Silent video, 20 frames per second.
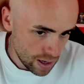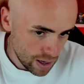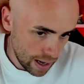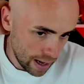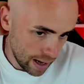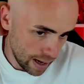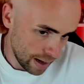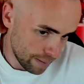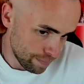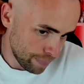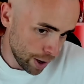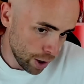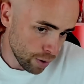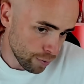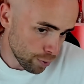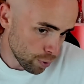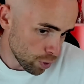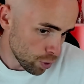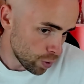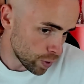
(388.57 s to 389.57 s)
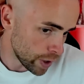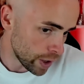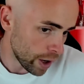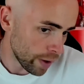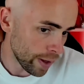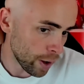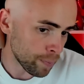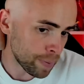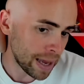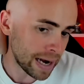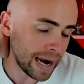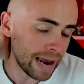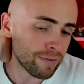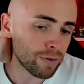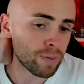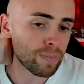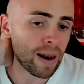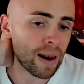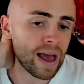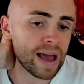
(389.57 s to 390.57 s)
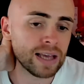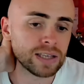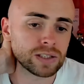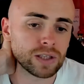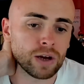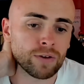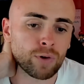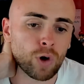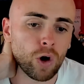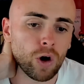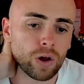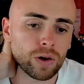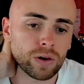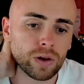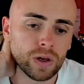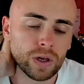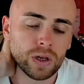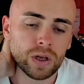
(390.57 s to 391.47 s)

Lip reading: But overall, you know, that'll be 11 players that have gone.